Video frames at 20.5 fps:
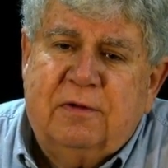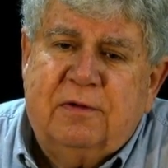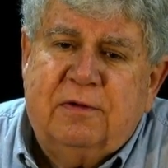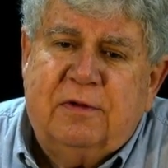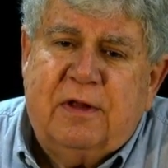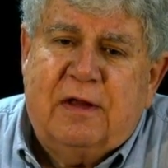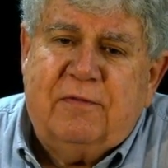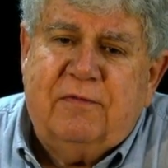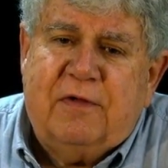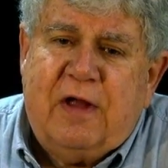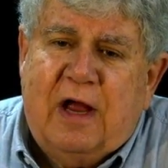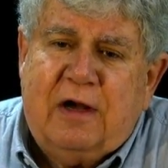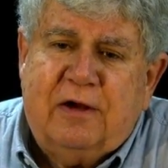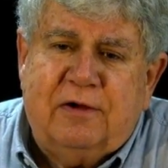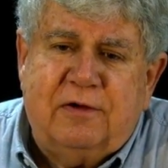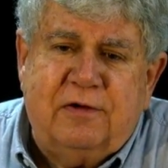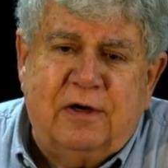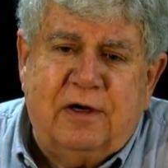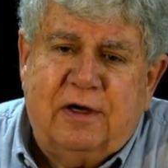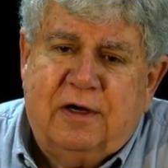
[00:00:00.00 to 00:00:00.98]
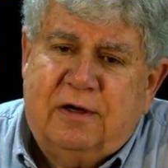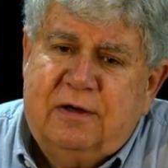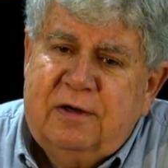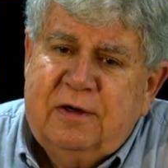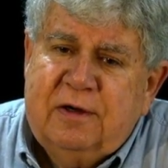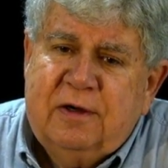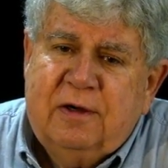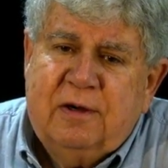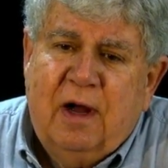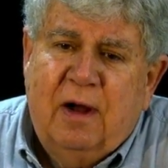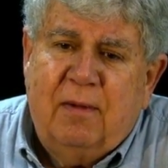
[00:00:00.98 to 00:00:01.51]
They've got a
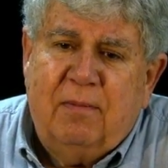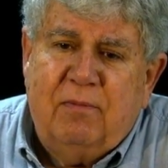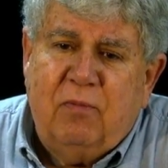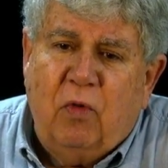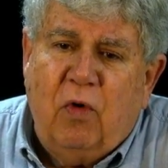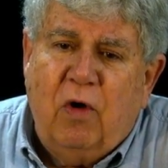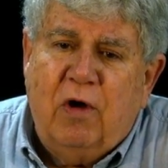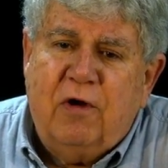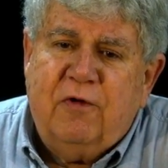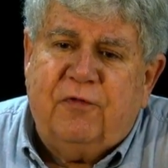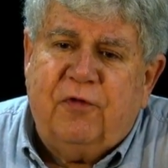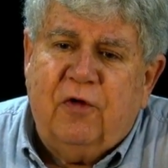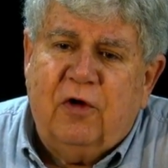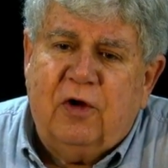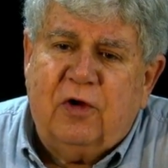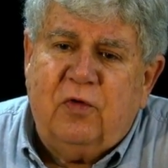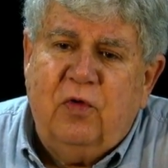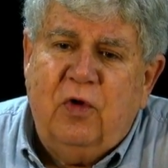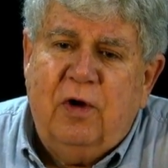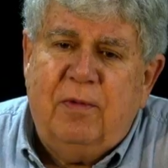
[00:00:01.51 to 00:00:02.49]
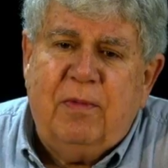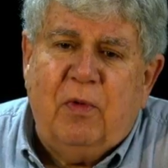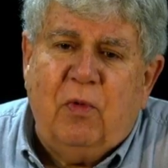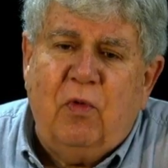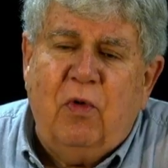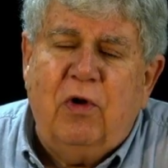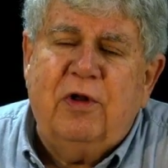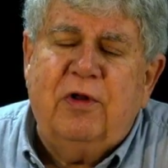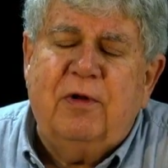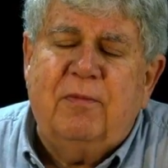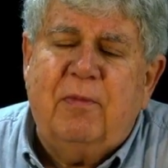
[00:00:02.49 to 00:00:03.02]
wonderful equipment.
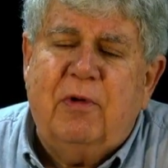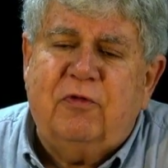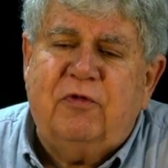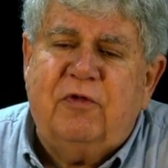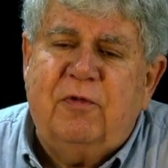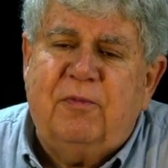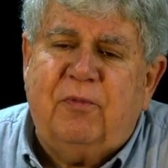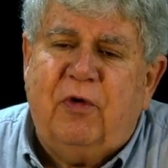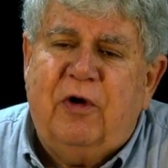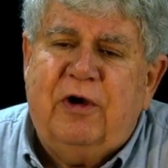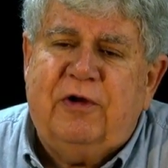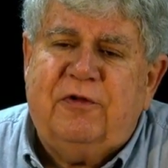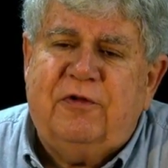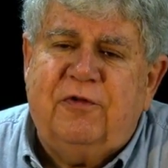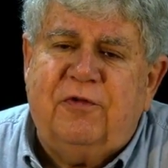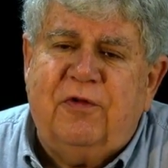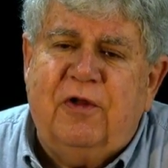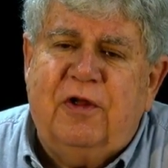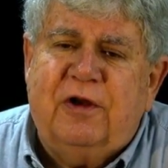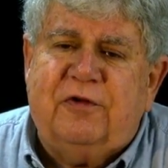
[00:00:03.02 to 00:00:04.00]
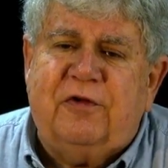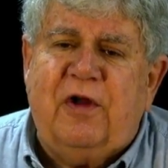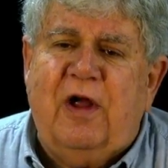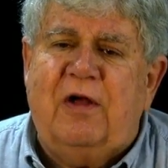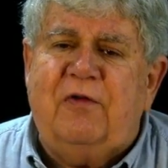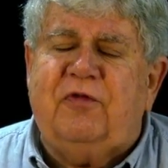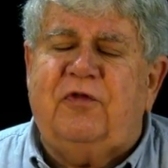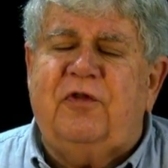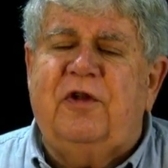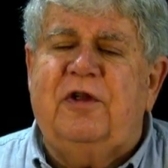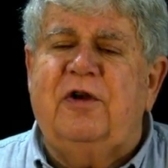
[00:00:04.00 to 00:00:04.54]
One of the most impressive things
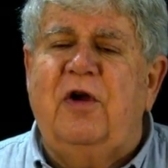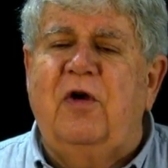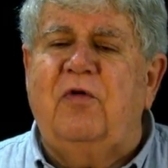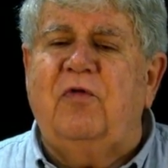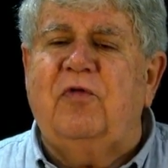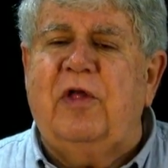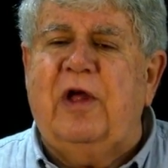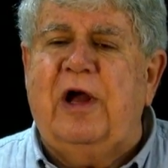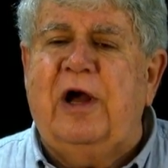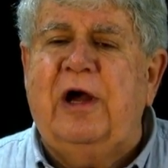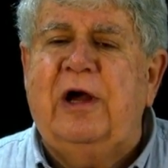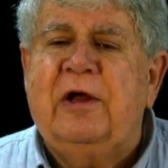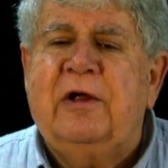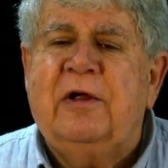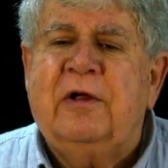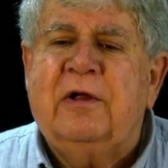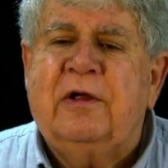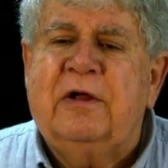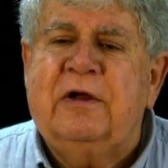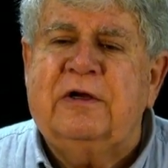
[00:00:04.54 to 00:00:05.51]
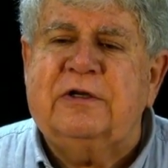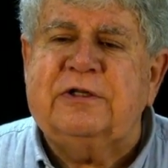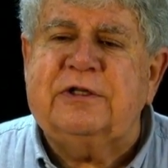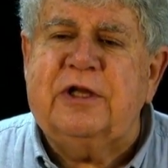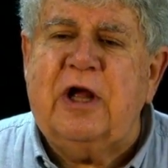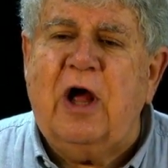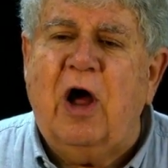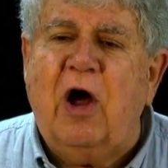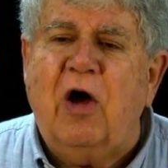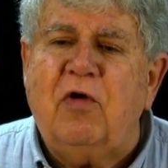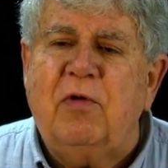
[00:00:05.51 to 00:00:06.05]
I've seen over there is
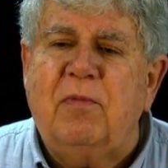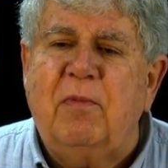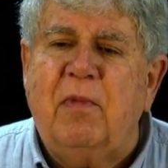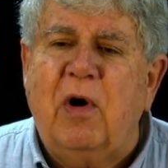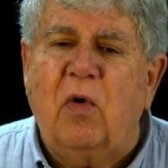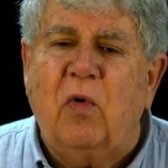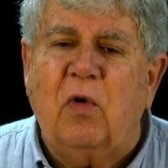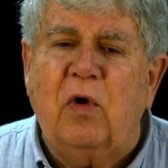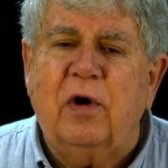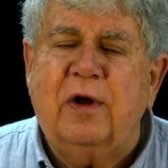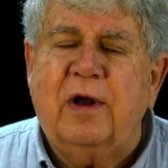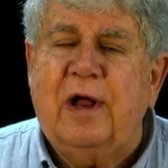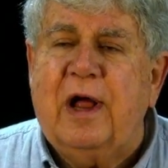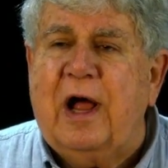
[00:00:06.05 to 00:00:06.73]
the Automower.